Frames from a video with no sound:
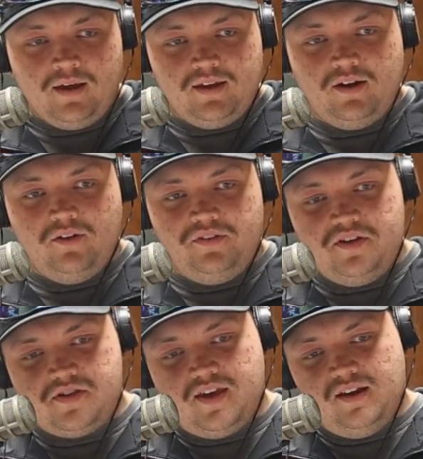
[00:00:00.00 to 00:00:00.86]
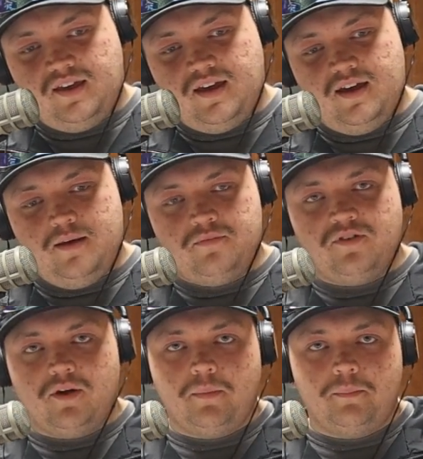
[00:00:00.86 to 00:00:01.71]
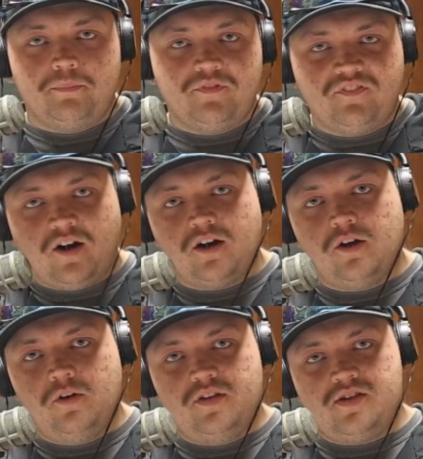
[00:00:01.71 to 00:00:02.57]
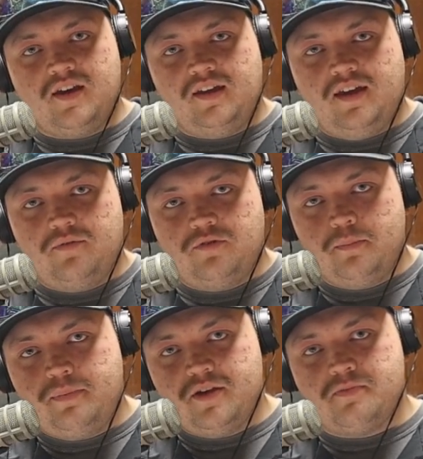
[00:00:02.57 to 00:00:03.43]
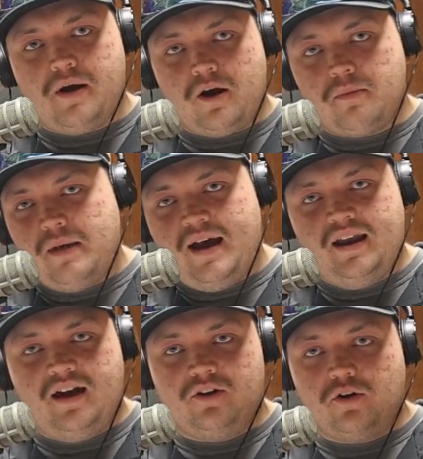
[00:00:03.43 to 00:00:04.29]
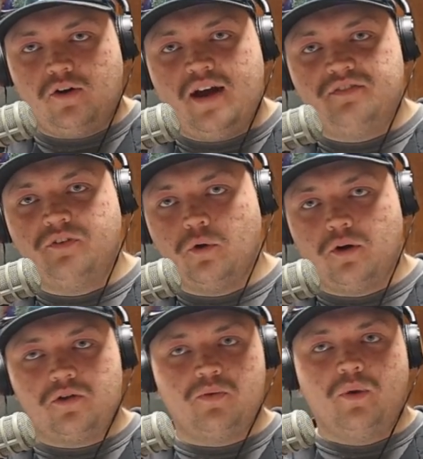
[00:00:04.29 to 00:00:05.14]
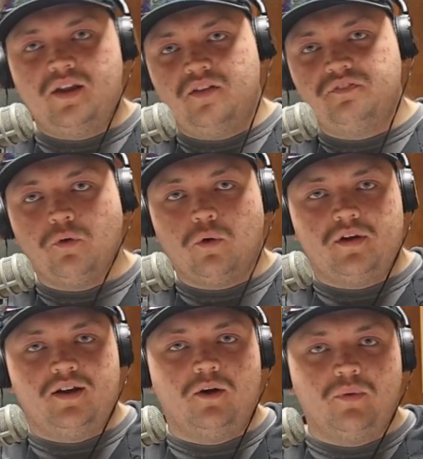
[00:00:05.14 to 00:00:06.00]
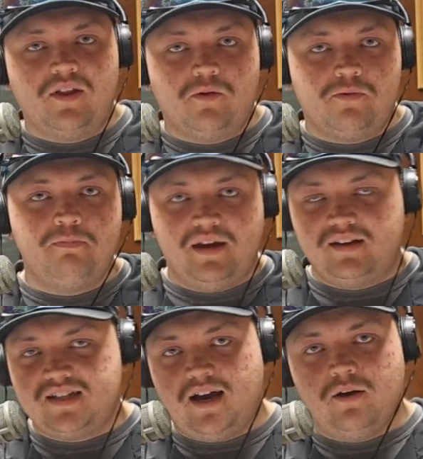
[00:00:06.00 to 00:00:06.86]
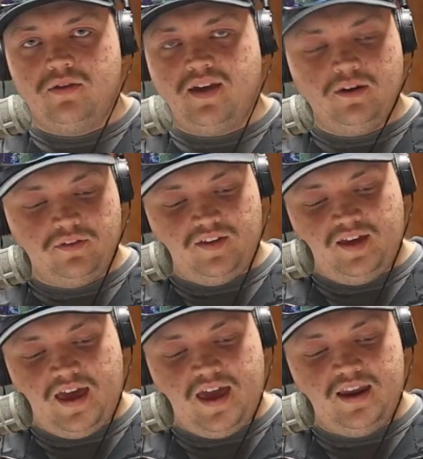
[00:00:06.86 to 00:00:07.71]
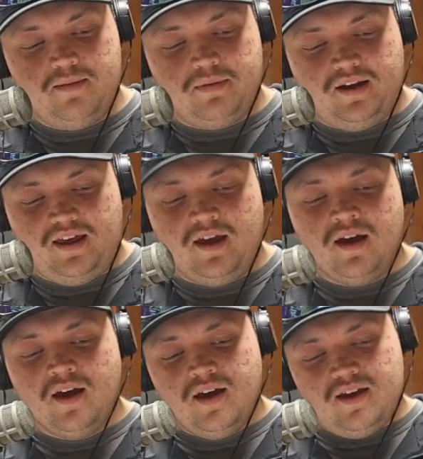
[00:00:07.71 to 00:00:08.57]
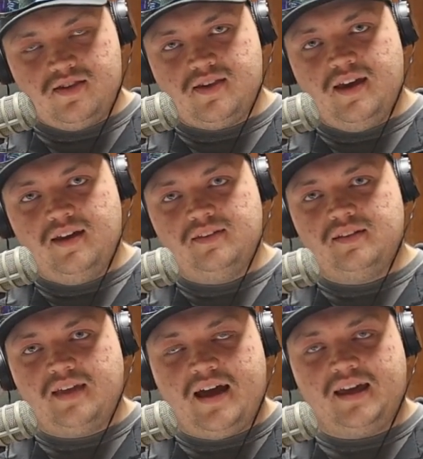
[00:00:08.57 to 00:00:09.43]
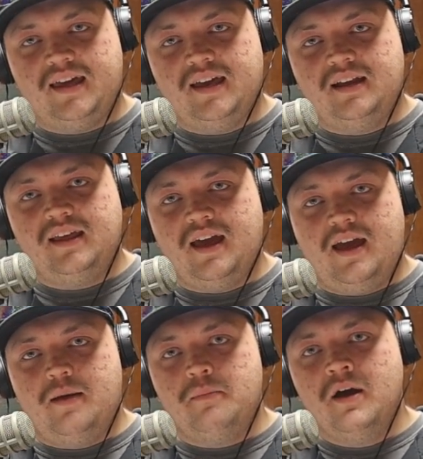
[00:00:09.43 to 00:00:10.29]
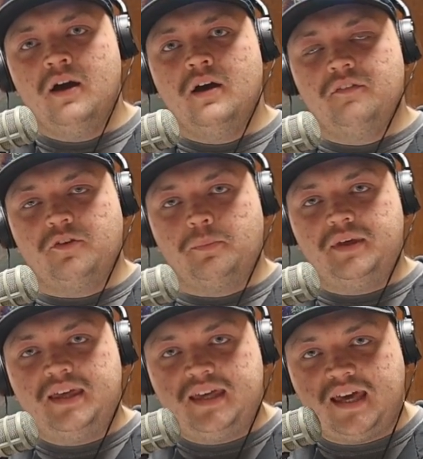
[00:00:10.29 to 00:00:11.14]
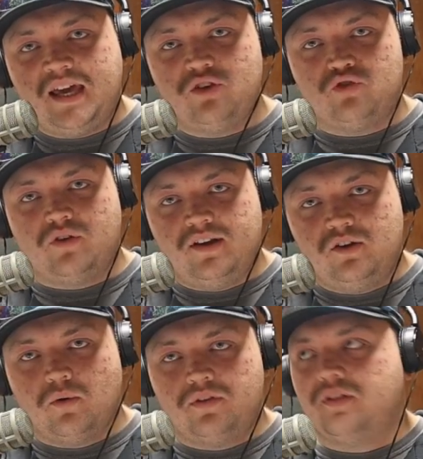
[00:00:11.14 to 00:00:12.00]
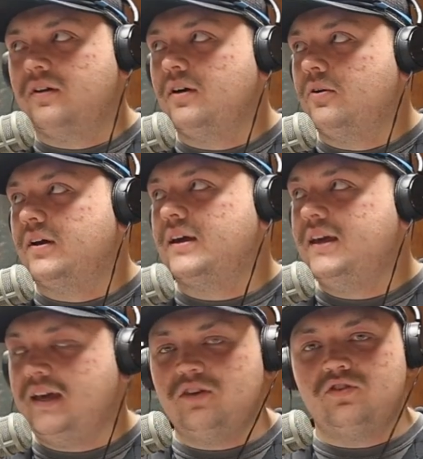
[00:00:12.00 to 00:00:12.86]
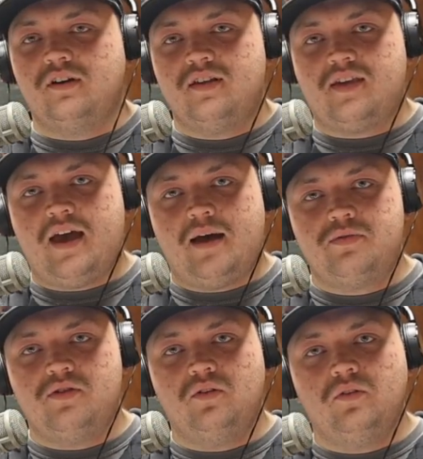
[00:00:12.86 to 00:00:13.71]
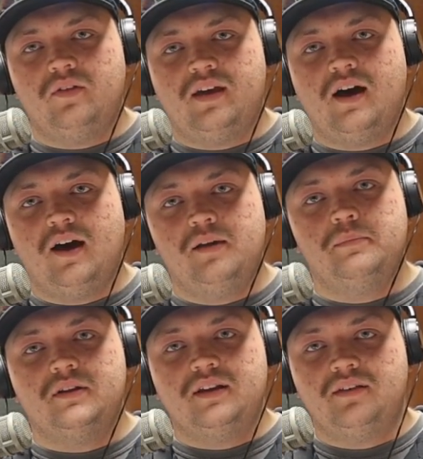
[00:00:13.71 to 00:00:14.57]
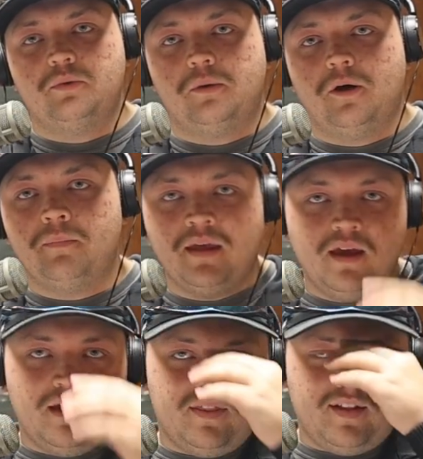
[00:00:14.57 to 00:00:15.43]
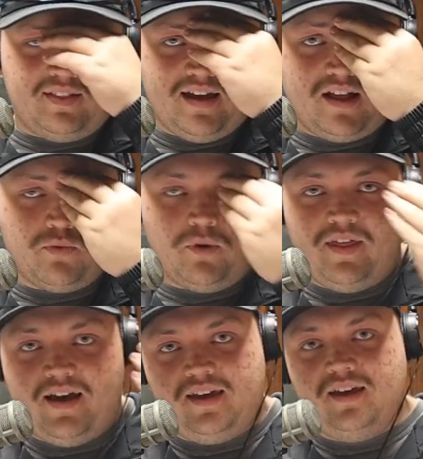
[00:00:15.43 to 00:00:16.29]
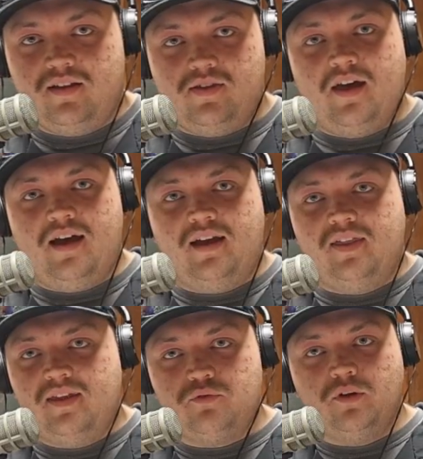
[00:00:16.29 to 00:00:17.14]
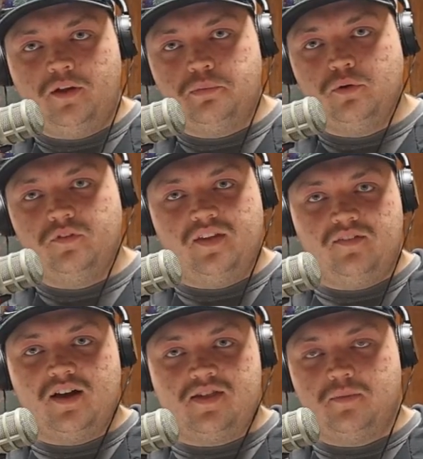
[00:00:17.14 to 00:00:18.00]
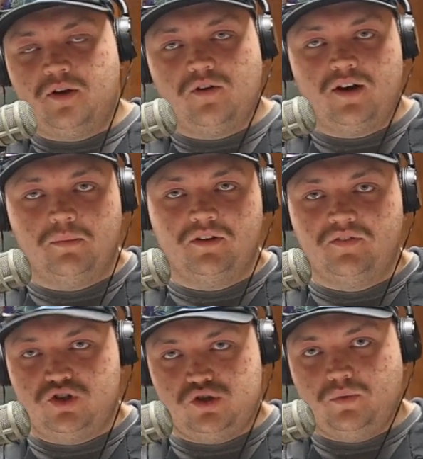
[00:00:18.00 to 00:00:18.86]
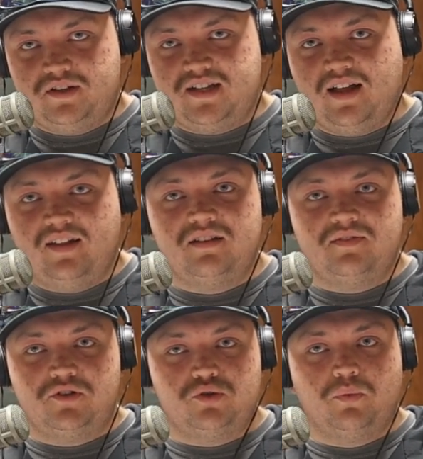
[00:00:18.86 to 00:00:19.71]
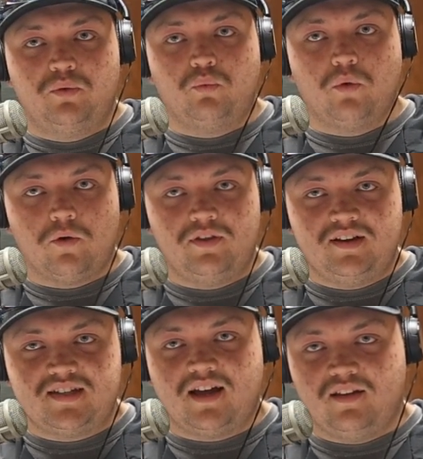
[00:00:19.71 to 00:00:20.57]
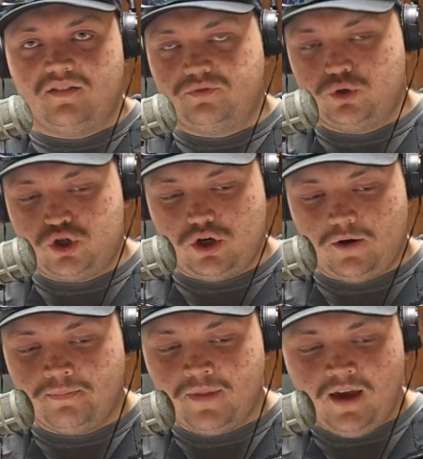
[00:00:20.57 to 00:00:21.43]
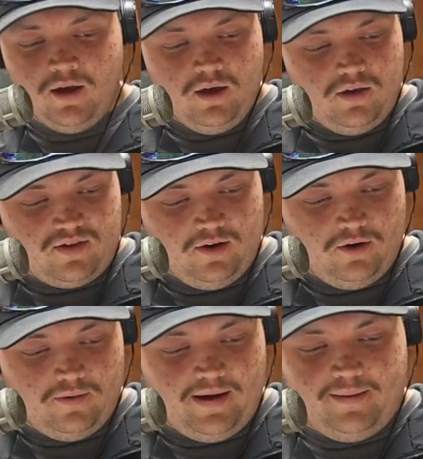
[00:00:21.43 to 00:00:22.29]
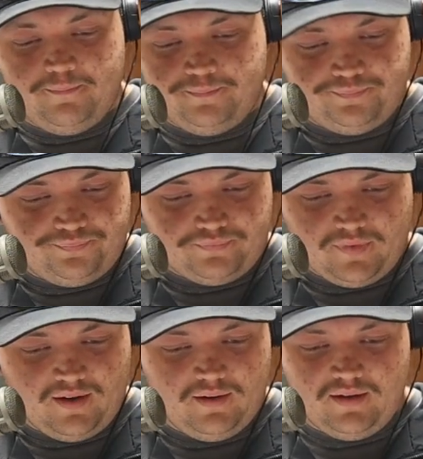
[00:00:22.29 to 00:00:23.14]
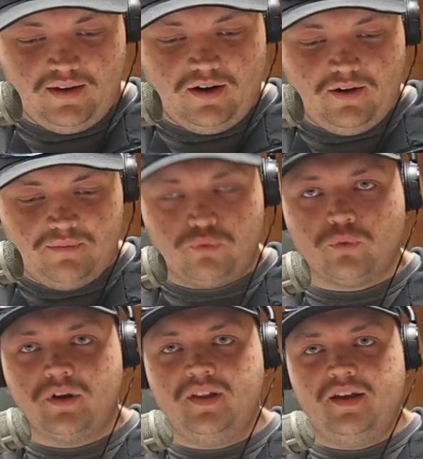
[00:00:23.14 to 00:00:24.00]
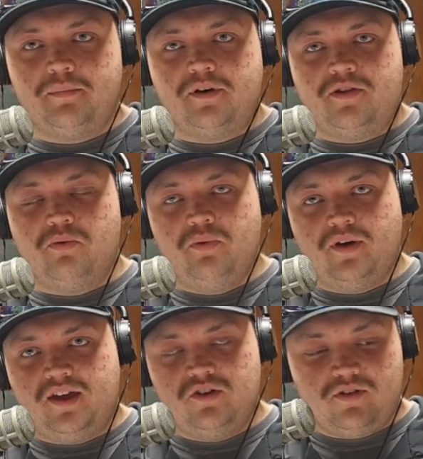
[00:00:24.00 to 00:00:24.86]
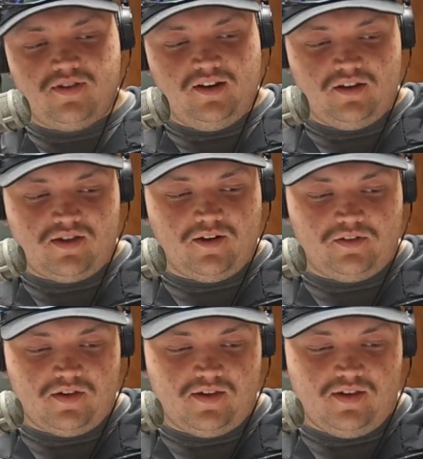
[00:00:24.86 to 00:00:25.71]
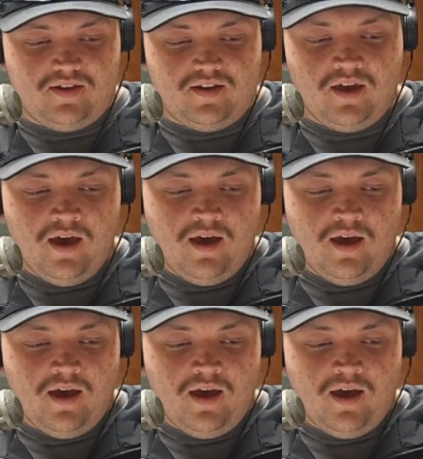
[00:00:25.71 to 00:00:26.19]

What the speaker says: this kid came from Fargo, this kid came from Bismarck, Minot, or Grand Forks, one of the four, one of those big towns. I don't think anybody is saying that kid came from Kindred, North Dakota. Kindred is absolutely unbelievable that's where that kid is lying, and they've really proven they've got some incredible Division I talent, Division I worthy talent for sure. So I'm really impressed with what Kindred's done to start the season.